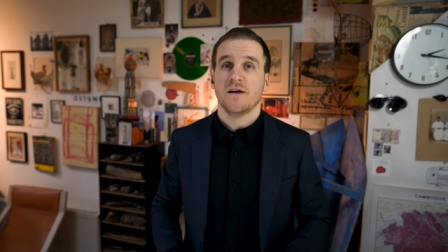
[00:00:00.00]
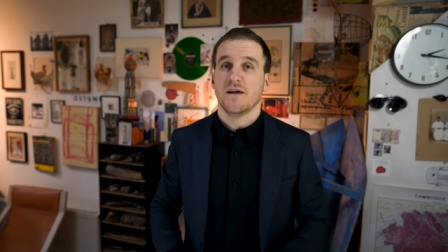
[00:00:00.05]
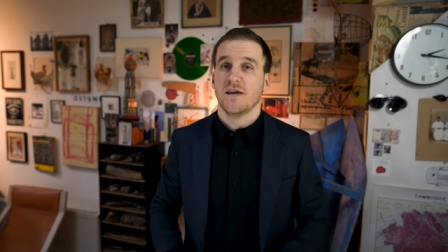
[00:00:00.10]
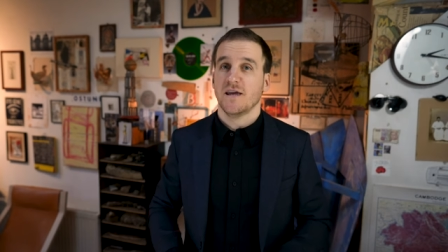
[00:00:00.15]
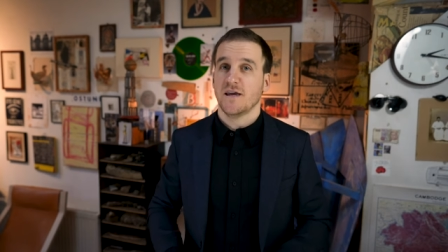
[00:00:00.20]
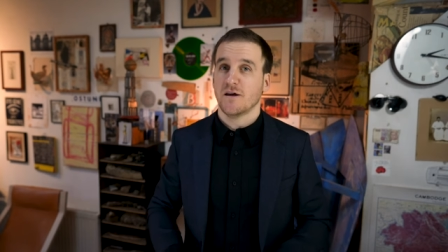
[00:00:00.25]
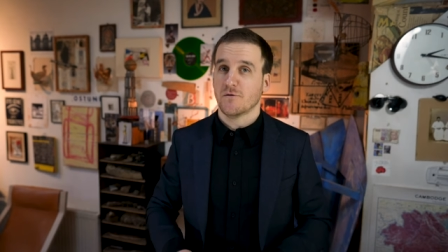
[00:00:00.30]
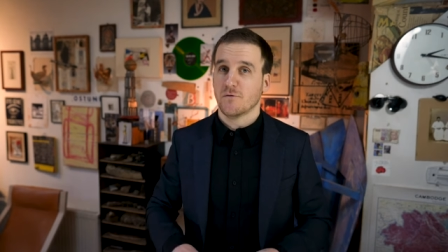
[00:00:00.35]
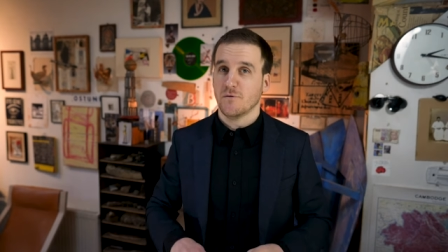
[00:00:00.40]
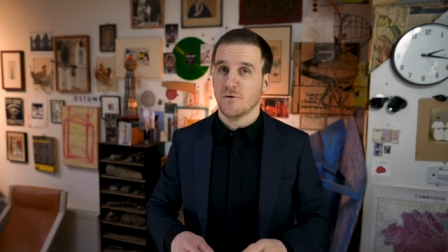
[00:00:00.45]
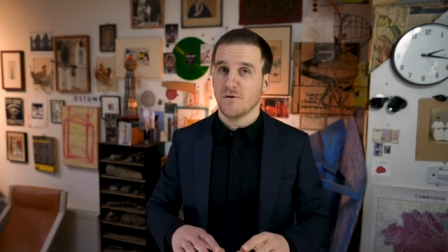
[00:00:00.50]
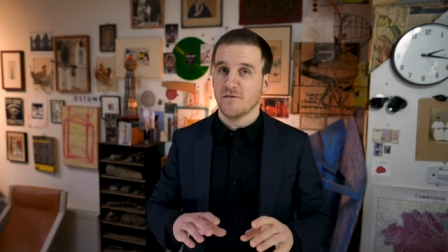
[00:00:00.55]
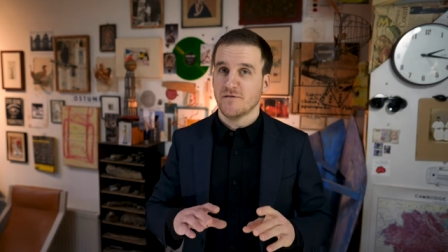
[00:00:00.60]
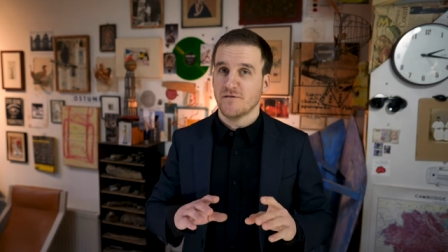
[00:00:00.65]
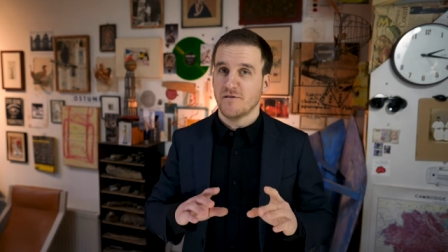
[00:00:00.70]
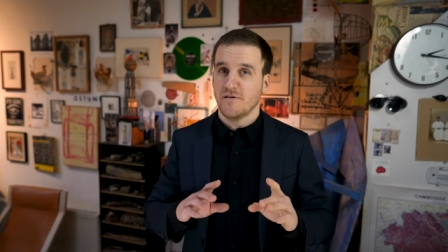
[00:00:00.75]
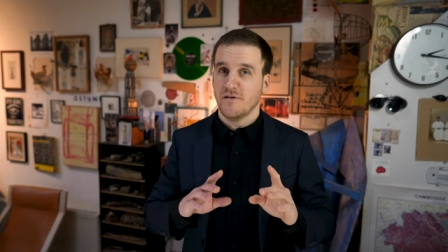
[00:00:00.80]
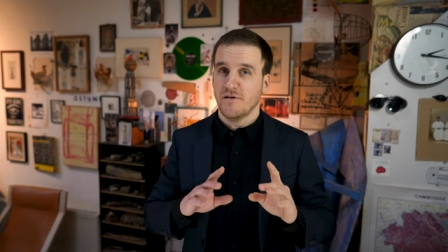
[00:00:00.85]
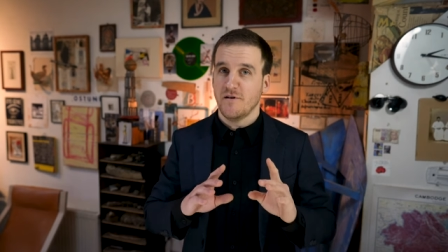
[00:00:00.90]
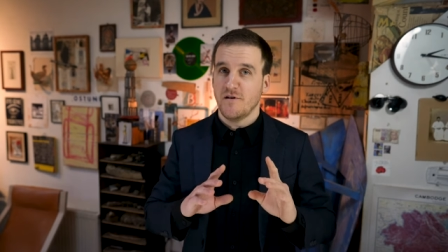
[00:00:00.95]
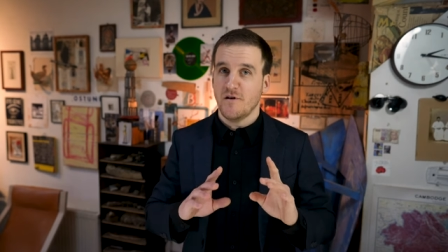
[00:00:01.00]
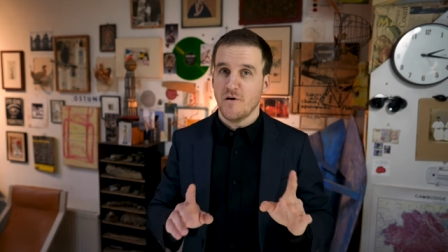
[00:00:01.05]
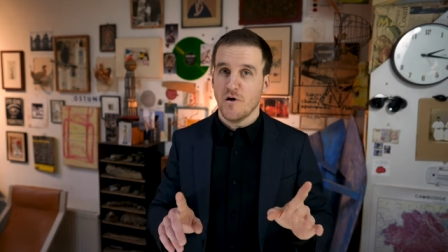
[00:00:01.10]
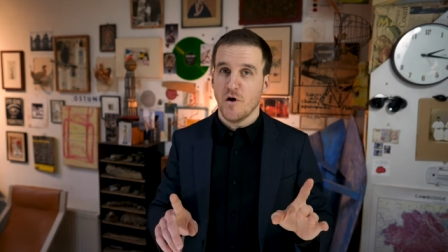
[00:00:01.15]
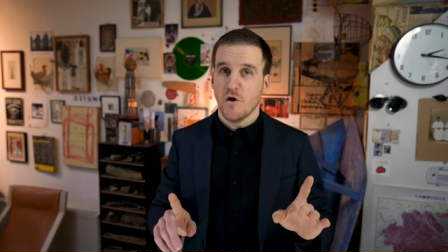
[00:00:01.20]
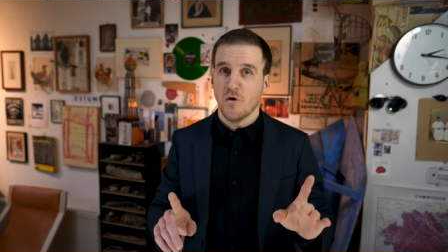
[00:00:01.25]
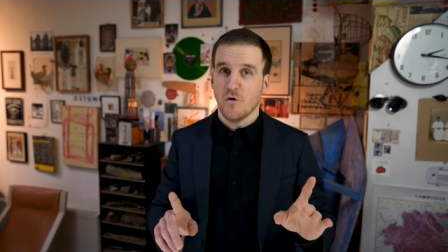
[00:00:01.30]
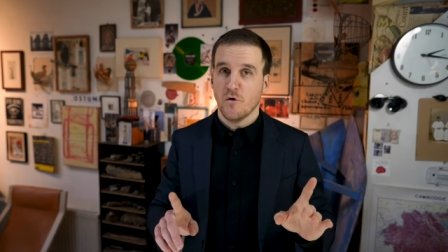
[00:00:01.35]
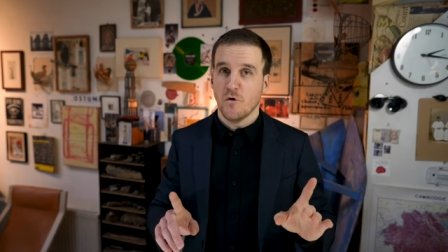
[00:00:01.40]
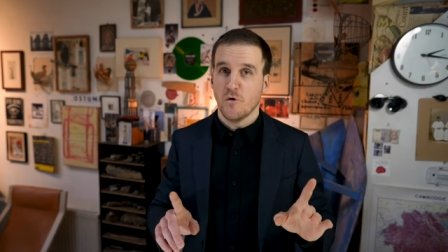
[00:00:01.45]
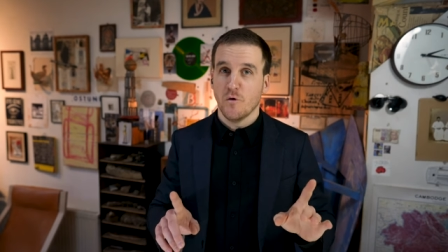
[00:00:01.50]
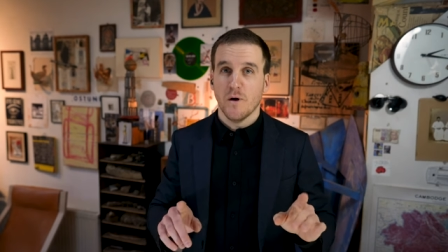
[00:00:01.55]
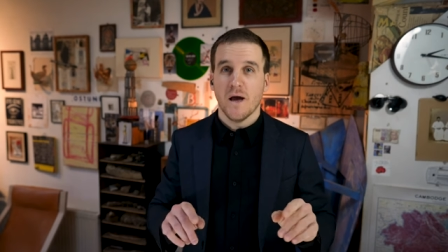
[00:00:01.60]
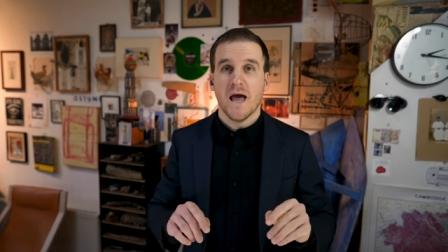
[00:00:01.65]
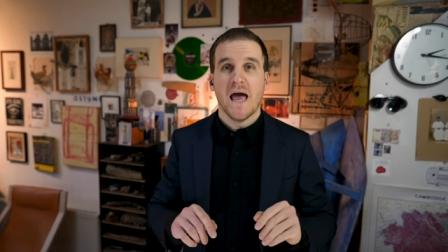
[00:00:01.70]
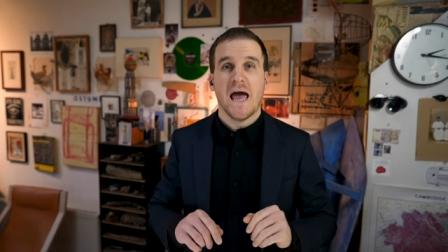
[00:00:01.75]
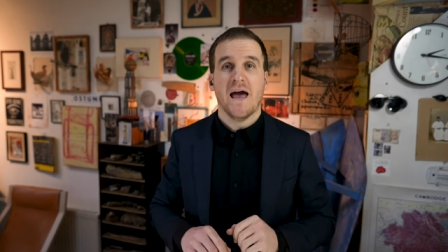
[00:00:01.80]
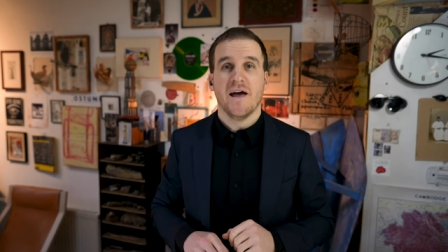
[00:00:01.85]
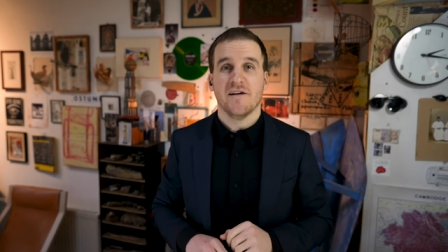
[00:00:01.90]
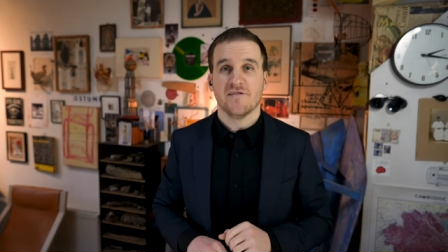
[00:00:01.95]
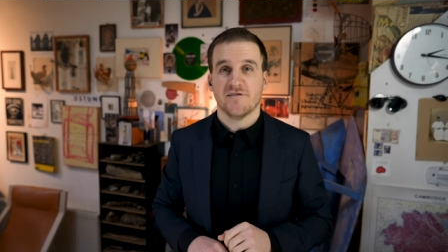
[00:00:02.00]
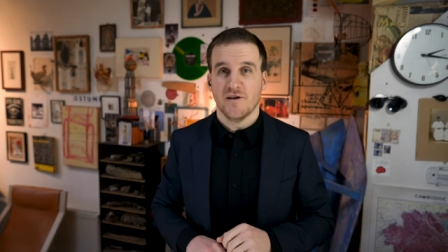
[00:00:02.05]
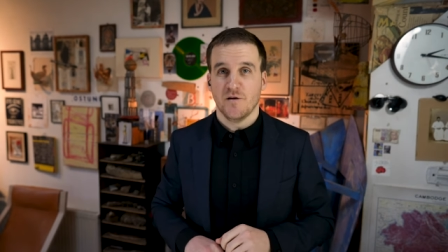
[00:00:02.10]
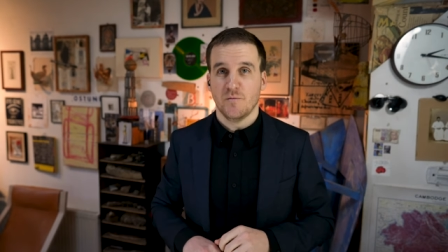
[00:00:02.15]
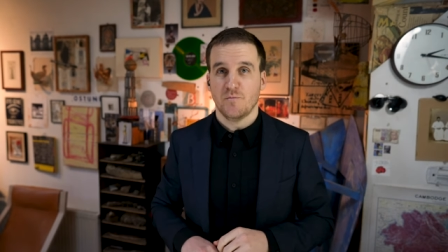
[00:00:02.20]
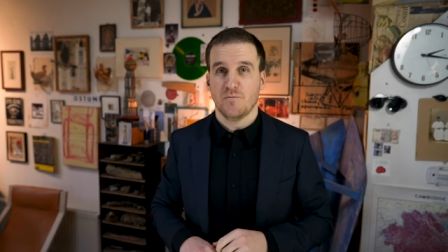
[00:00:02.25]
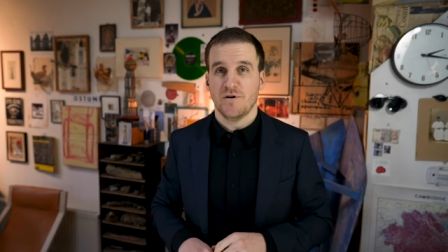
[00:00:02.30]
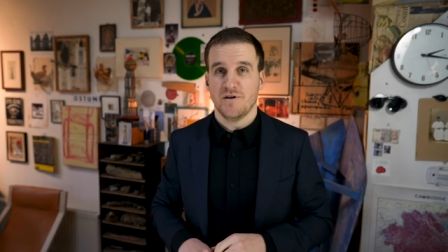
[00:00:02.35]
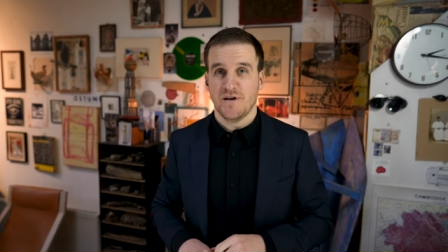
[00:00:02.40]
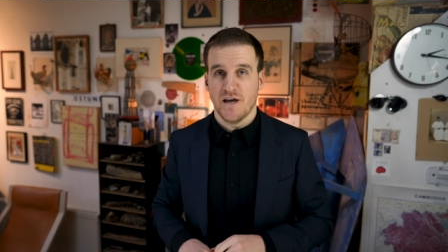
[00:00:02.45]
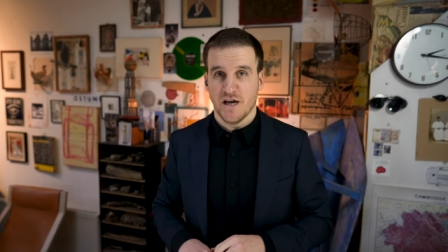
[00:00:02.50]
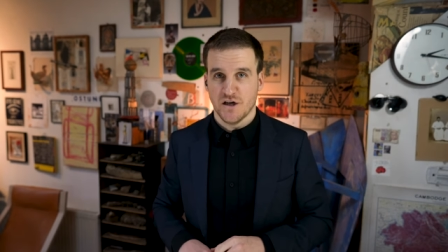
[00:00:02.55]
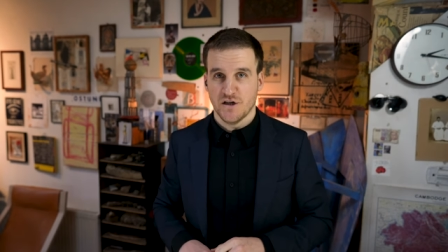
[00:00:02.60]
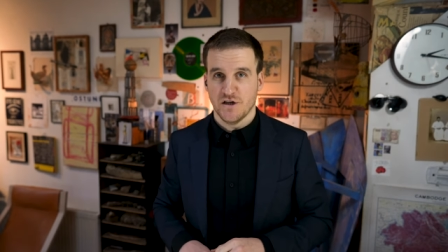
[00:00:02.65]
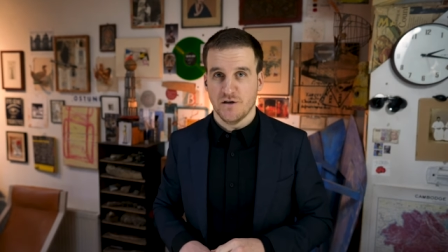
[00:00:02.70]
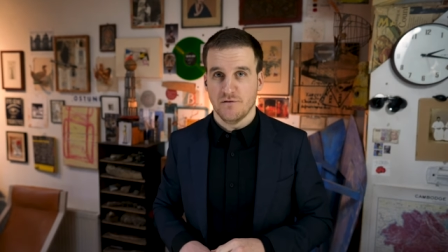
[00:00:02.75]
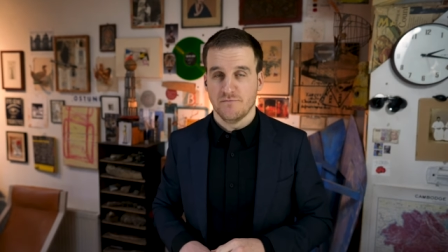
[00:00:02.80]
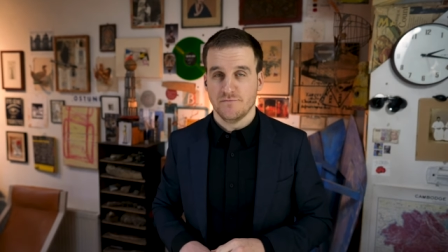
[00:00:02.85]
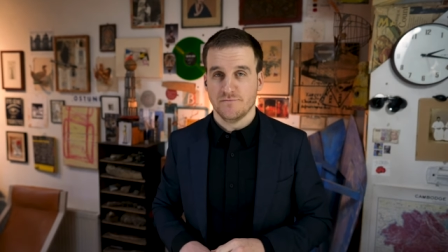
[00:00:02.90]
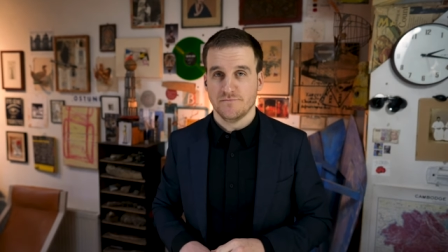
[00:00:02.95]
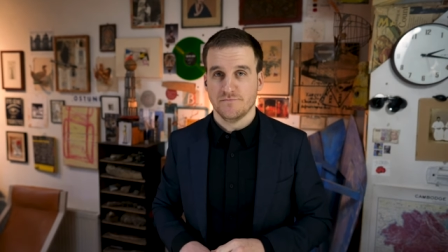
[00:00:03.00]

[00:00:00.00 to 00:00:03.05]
equals no asset protection.